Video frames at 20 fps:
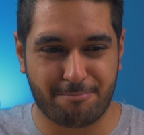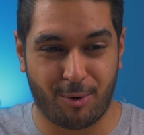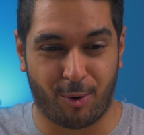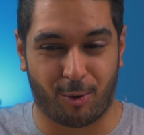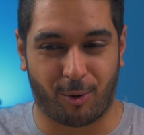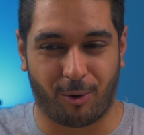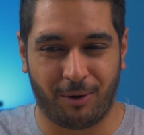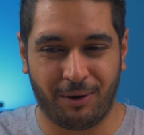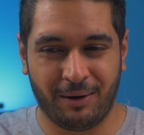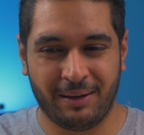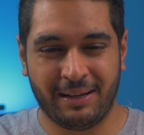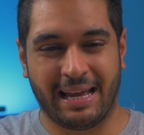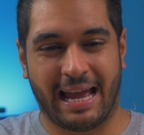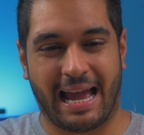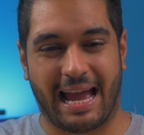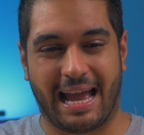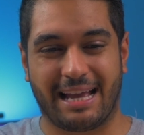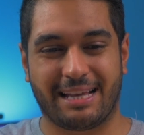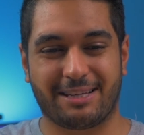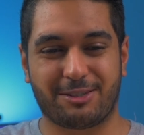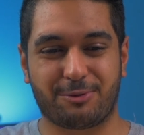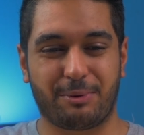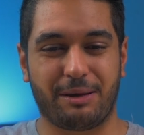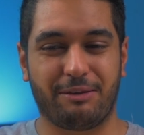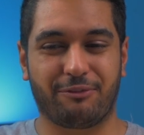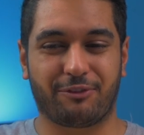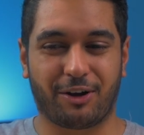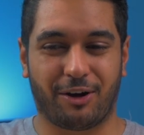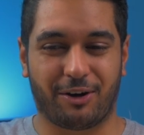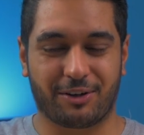more and
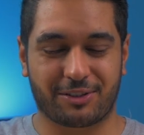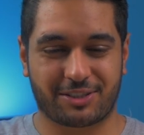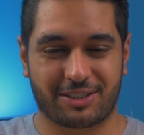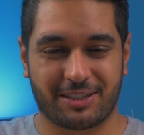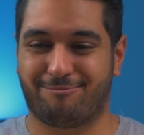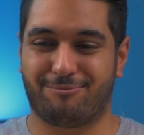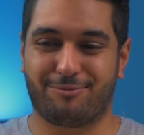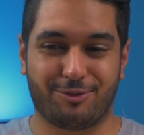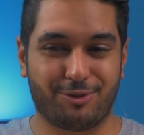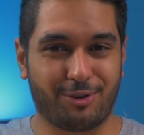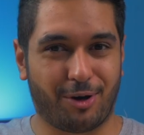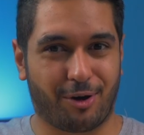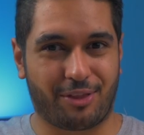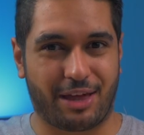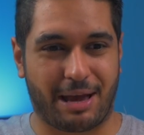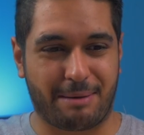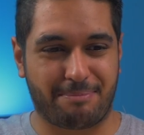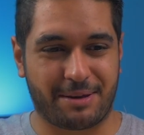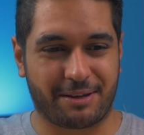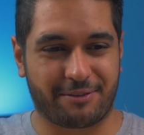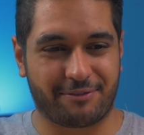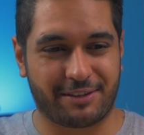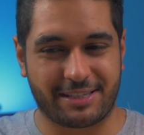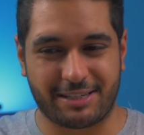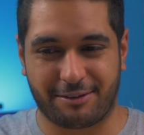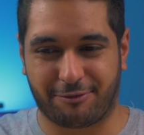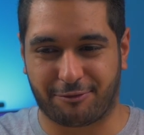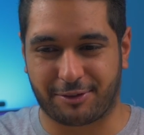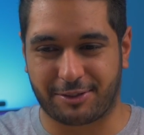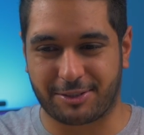we've got not that big of a
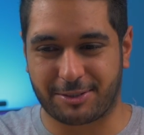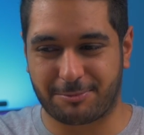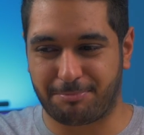difference.